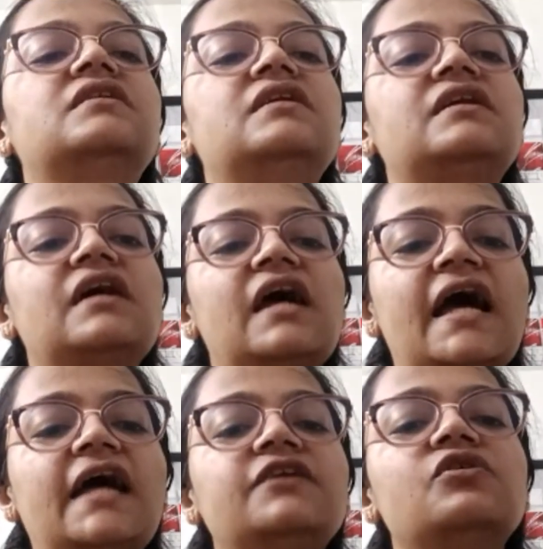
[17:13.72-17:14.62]
and
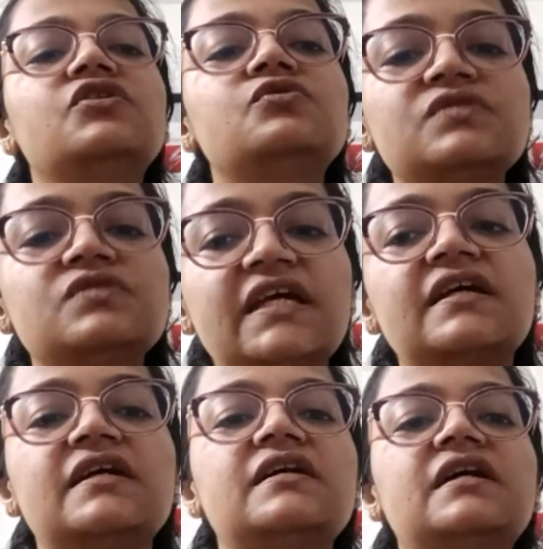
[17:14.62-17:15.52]
you're
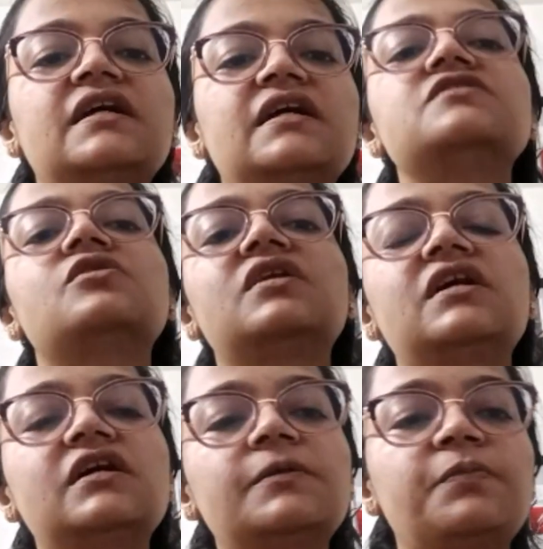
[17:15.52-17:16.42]
using his or
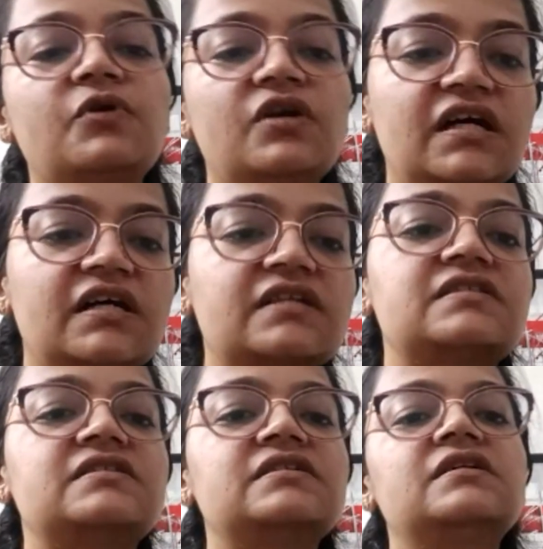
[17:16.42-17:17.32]
her
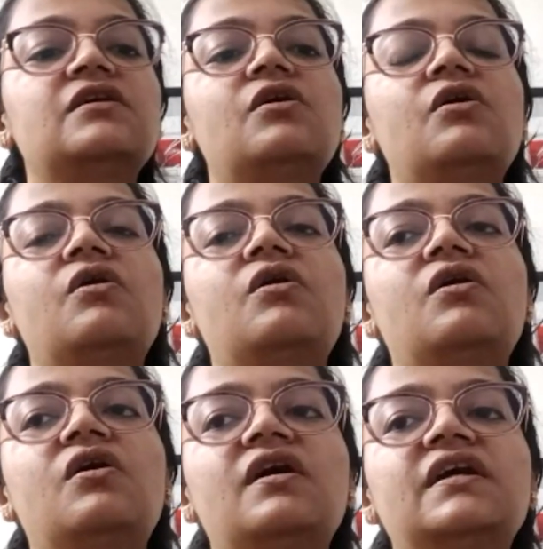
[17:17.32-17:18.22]
products,
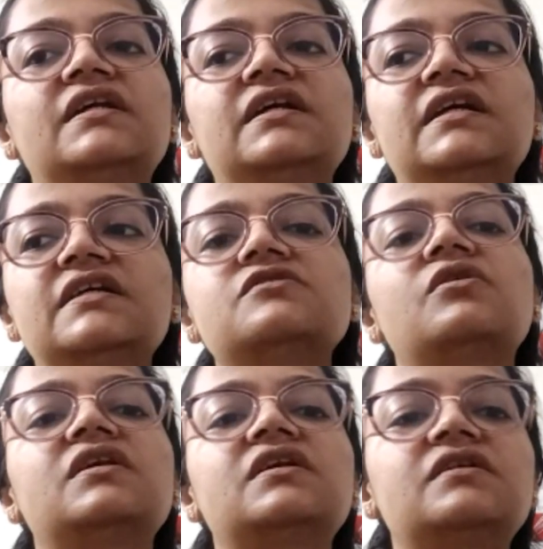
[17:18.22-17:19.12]
or his or
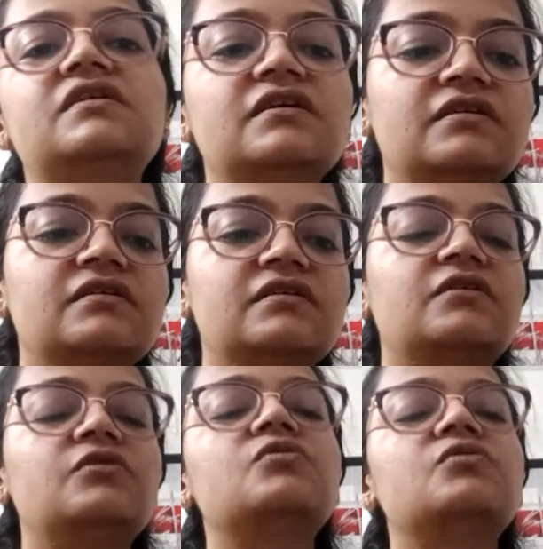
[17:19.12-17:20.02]
her
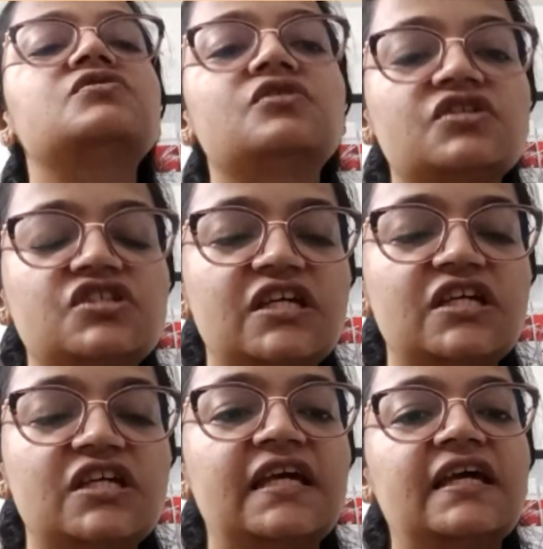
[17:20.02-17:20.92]
clothes you're
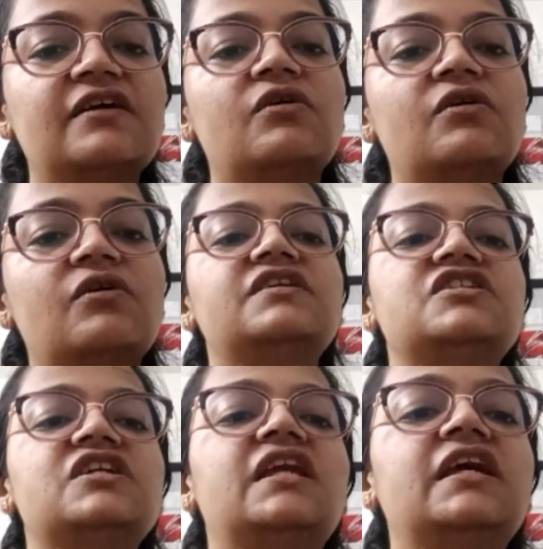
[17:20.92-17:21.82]
sharing, or
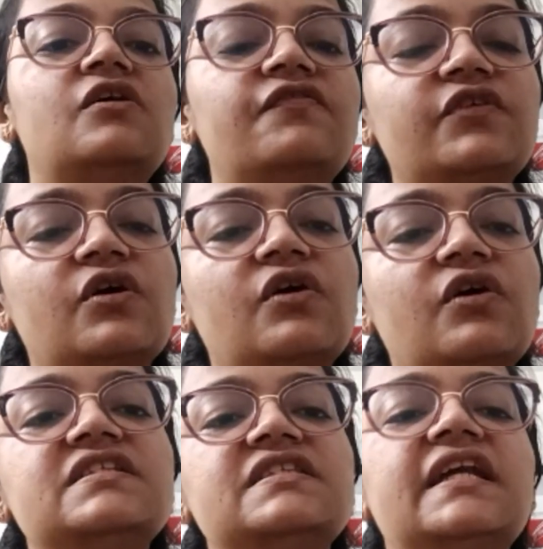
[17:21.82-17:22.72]
sharing of
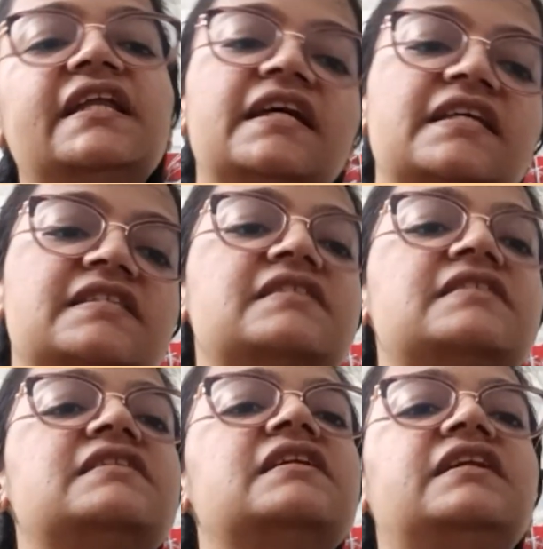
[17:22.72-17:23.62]
towels, then yes,
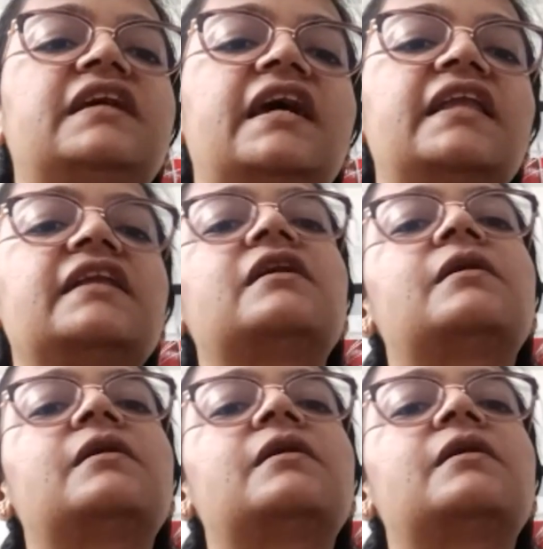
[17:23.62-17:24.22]
it can come back.